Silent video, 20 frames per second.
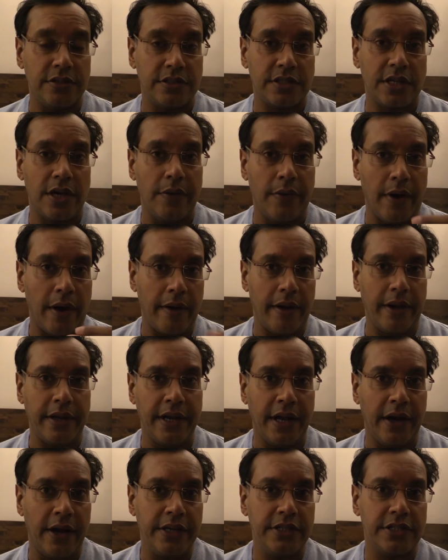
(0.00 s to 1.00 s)
So I
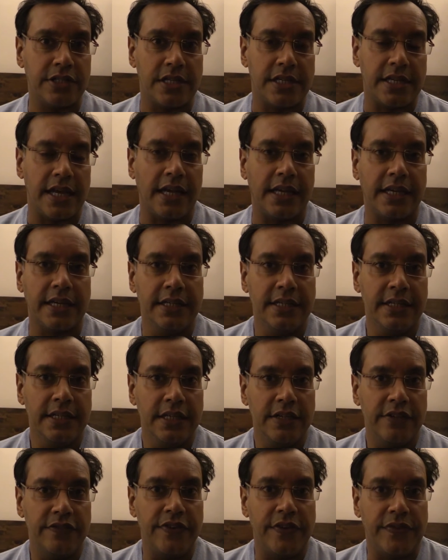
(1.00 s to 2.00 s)
used to take
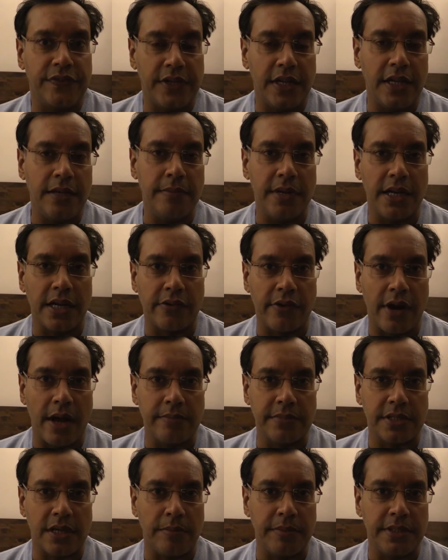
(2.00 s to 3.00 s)
15
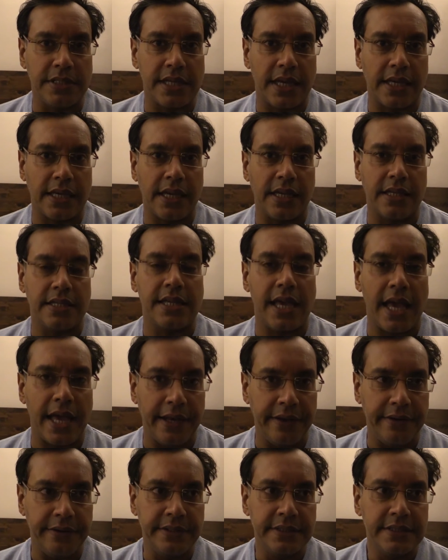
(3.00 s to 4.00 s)
milligrams. I'll be taking 10.